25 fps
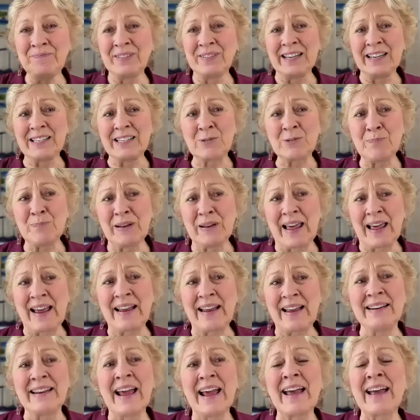This
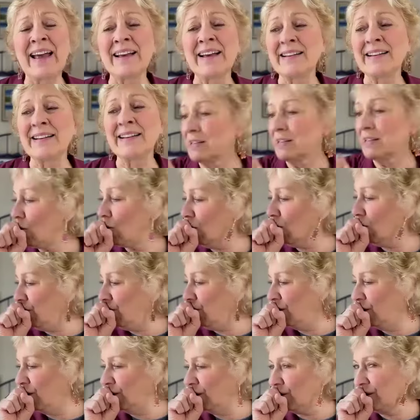blend has,
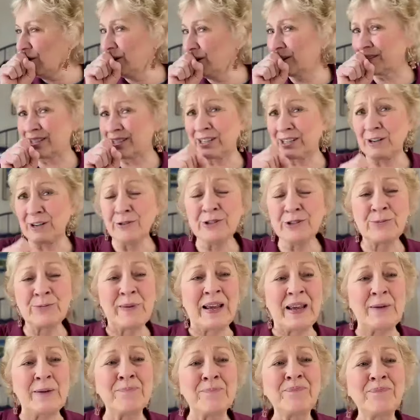excuse
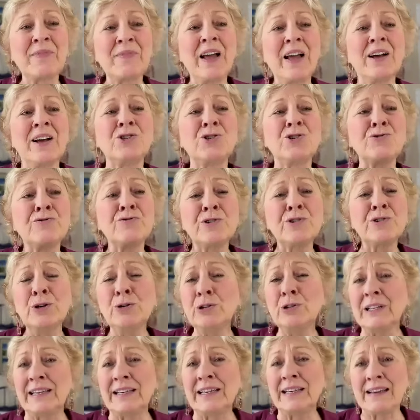me, a
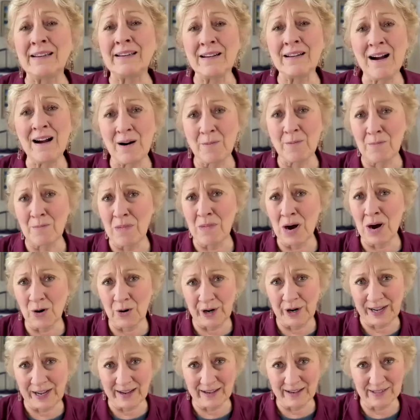truly
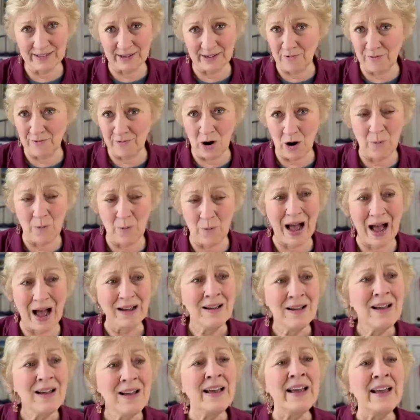harmonious aroma.
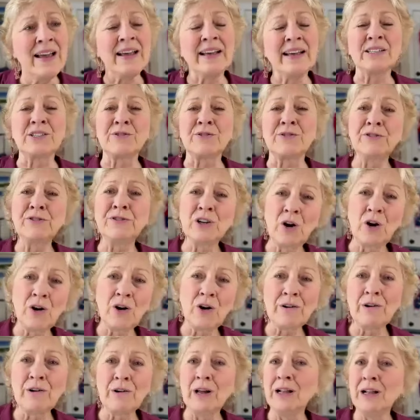It's
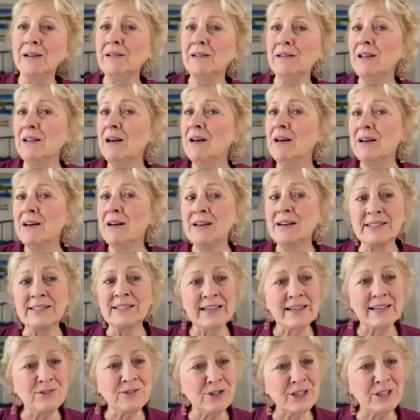floral,
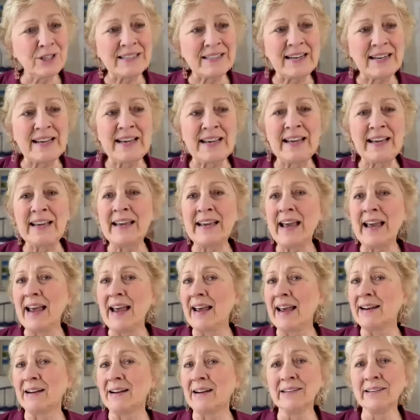citrusy,
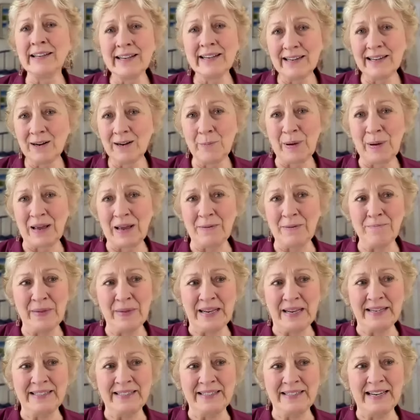and a little bit
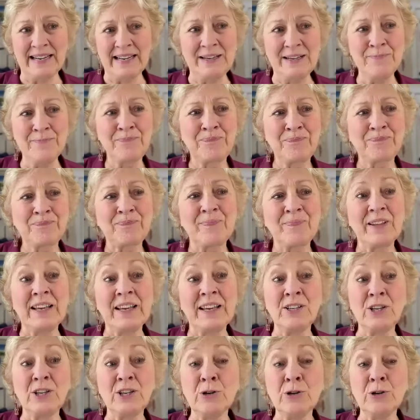minty.
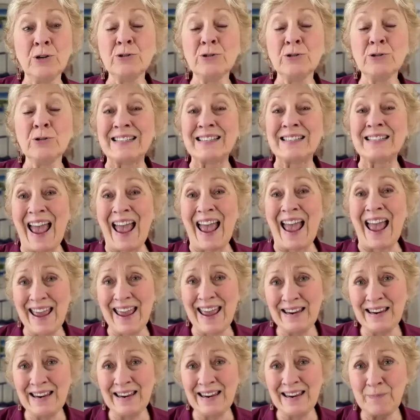It uses 8
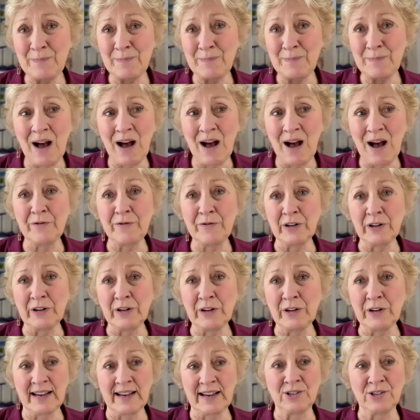powerful
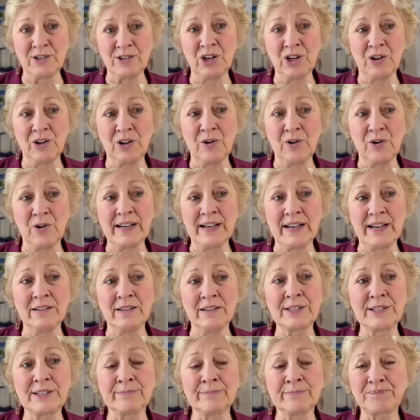essential
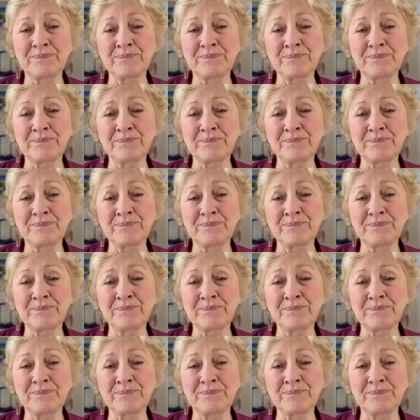oils.